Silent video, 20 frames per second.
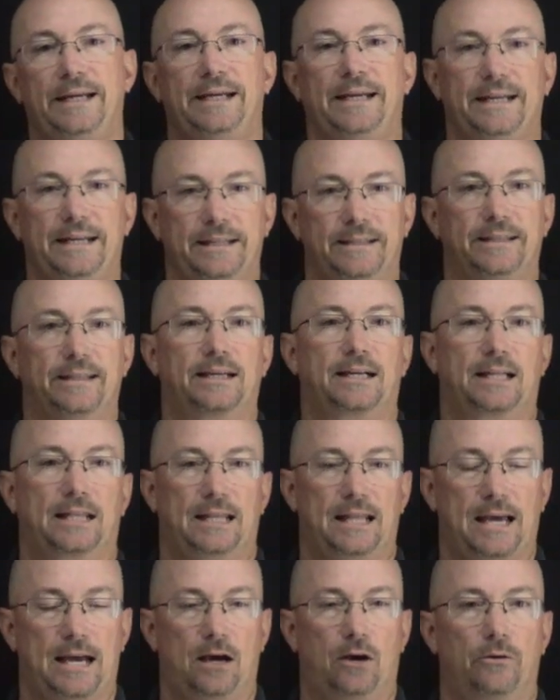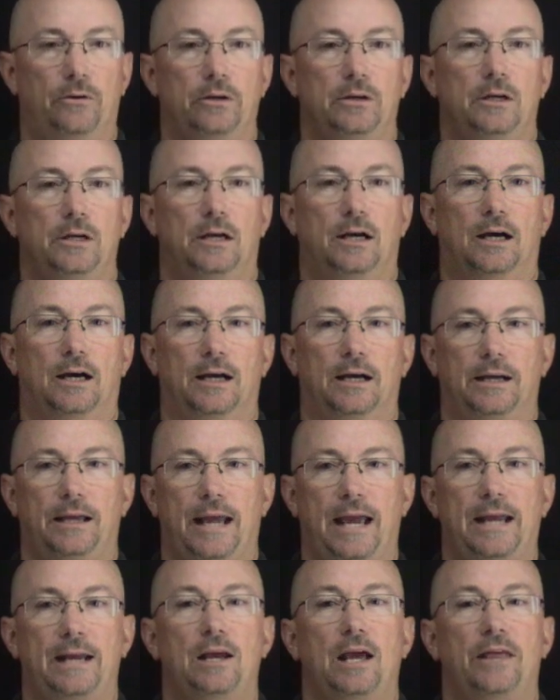in the cloud
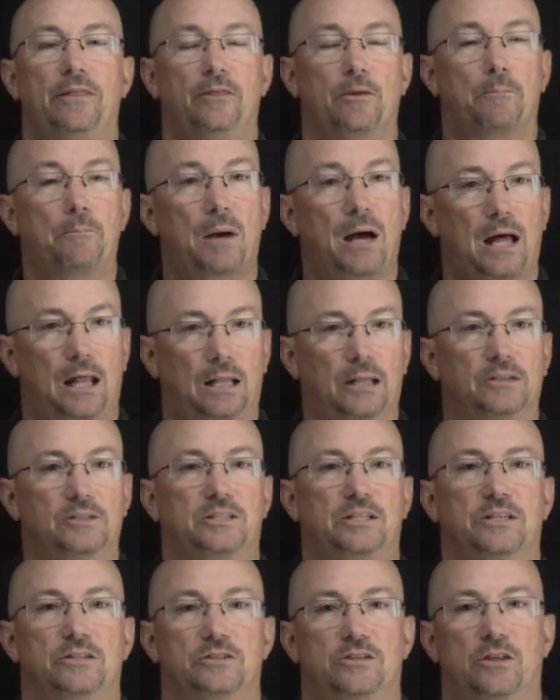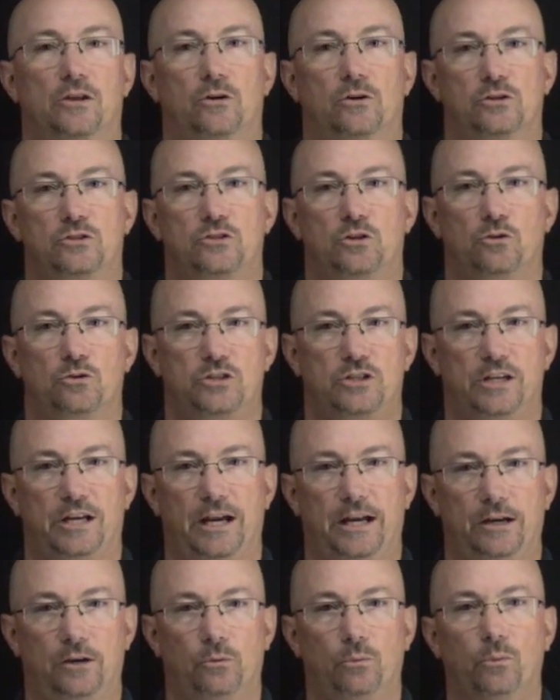and the policies that are
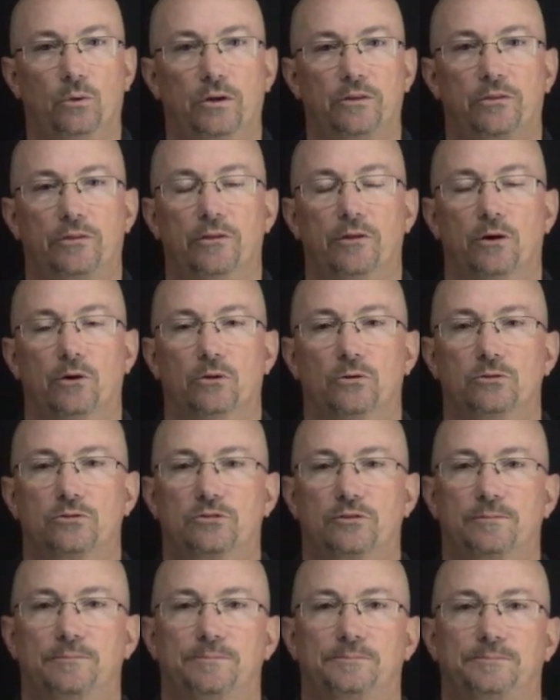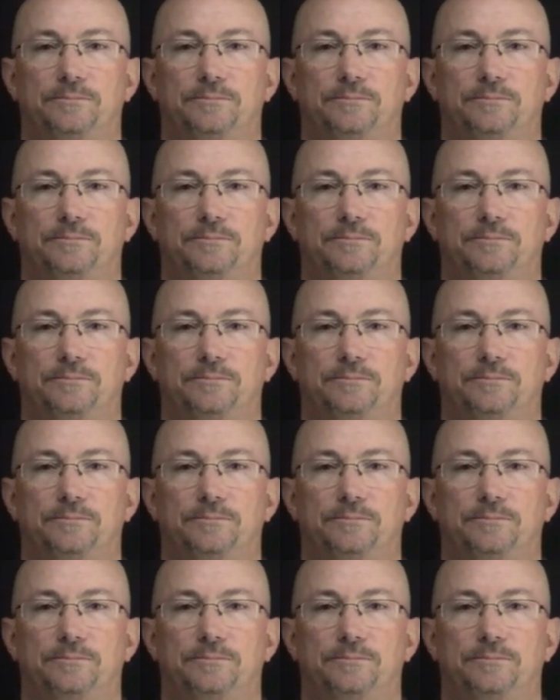associated with those.